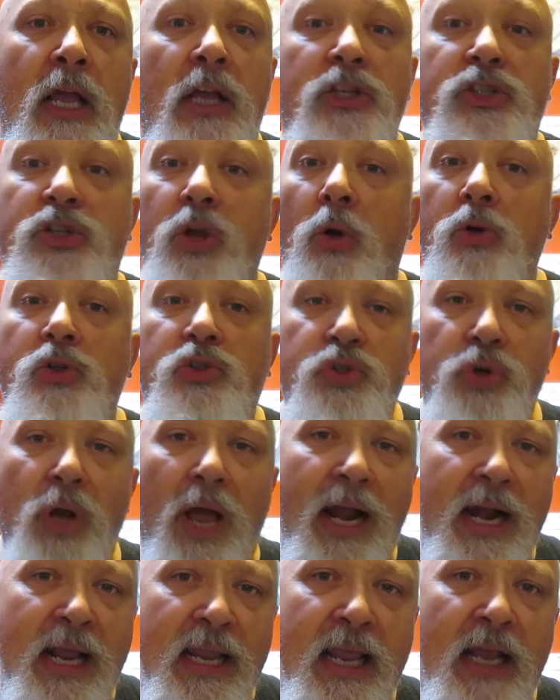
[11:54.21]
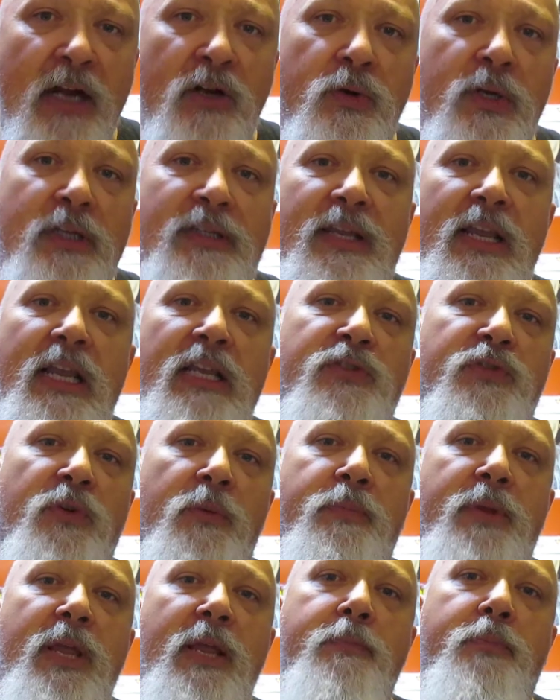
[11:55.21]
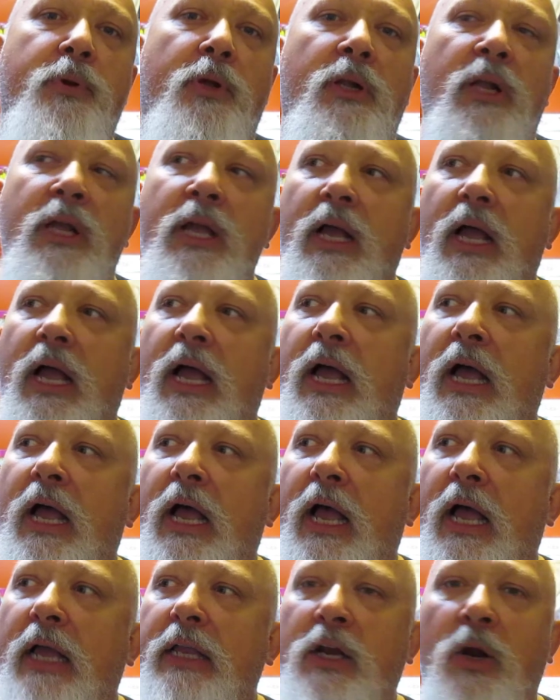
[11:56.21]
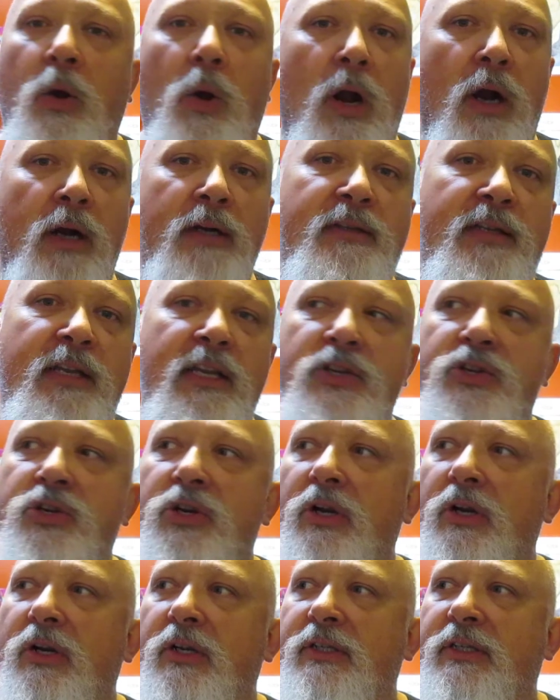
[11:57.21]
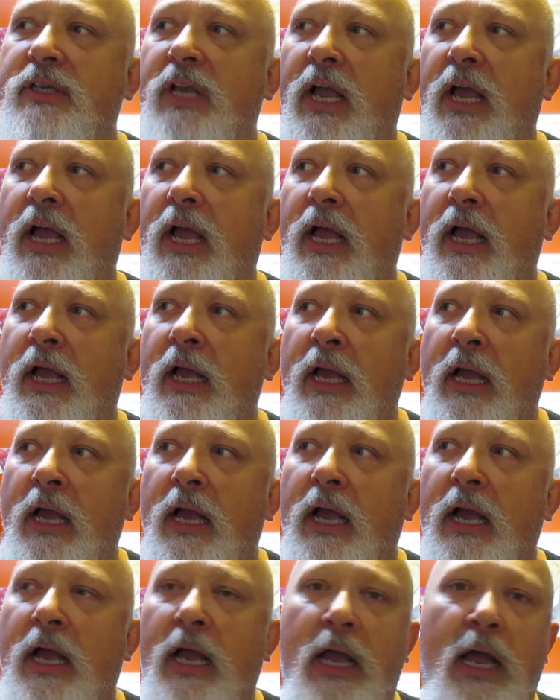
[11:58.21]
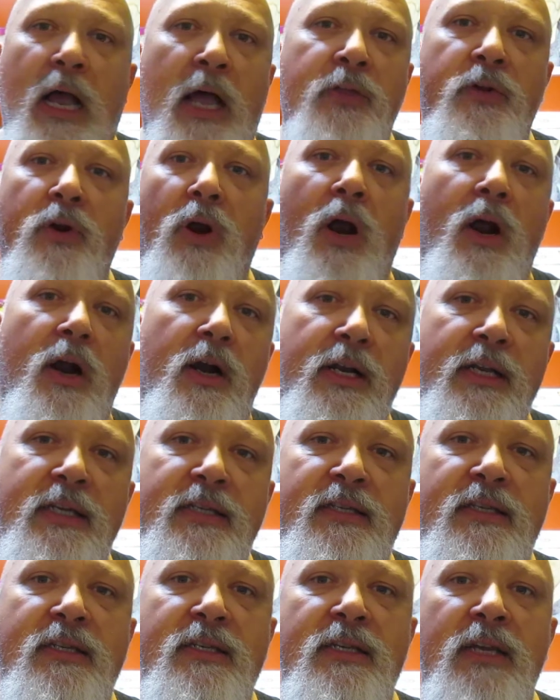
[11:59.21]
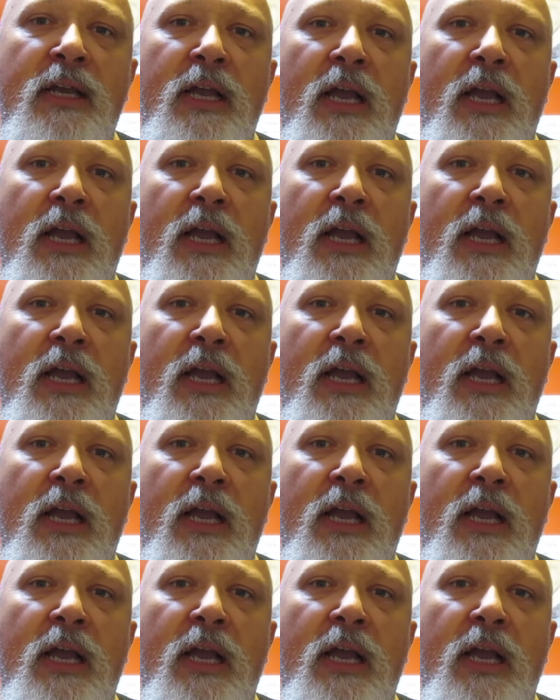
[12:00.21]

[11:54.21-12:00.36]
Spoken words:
So try to get critiques from people, art teachers, other artists.